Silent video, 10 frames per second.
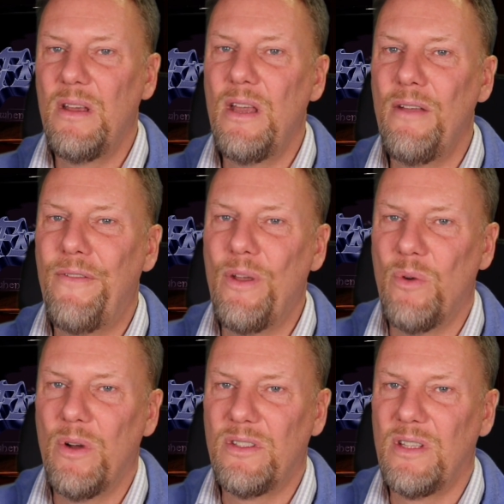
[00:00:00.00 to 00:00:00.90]
If you
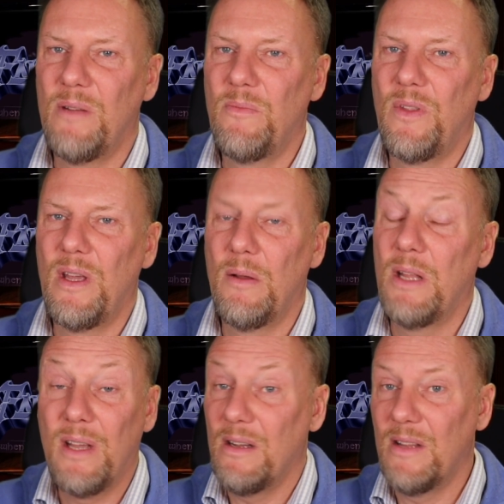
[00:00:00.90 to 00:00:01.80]
want something,
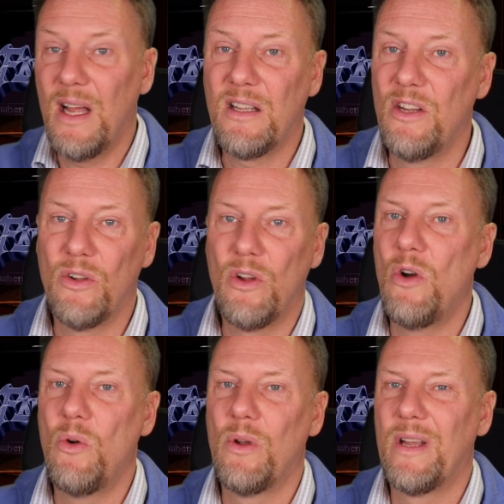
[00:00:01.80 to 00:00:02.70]
and that cannot
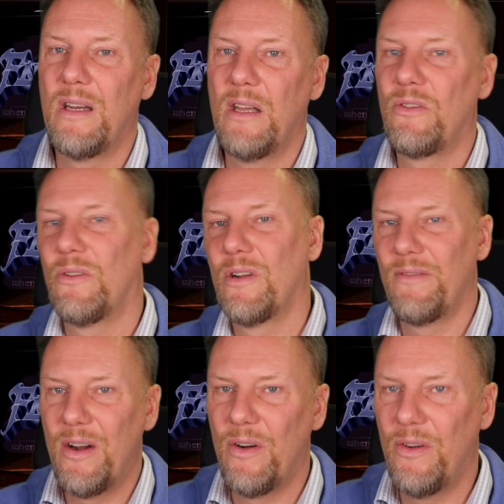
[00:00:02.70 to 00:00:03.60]
hold any sort of
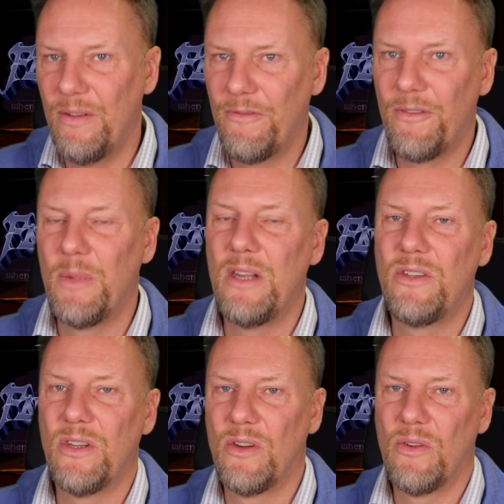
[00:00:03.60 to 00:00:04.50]
error
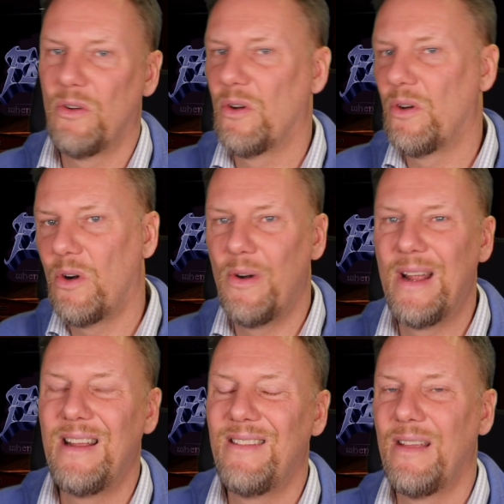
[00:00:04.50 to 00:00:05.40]
information or
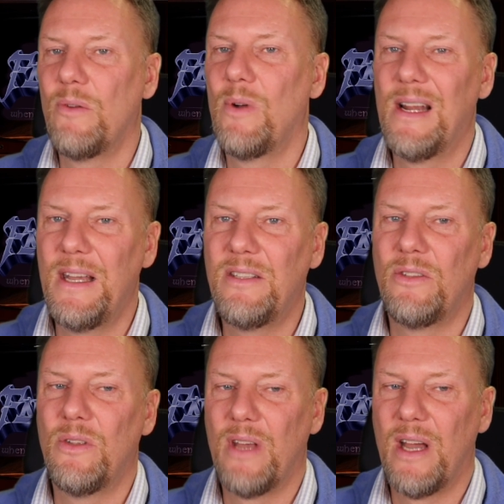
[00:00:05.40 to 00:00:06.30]
anything
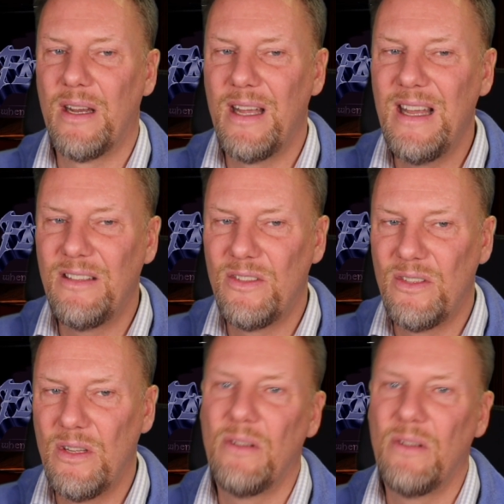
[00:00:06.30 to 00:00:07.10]
related to that, it's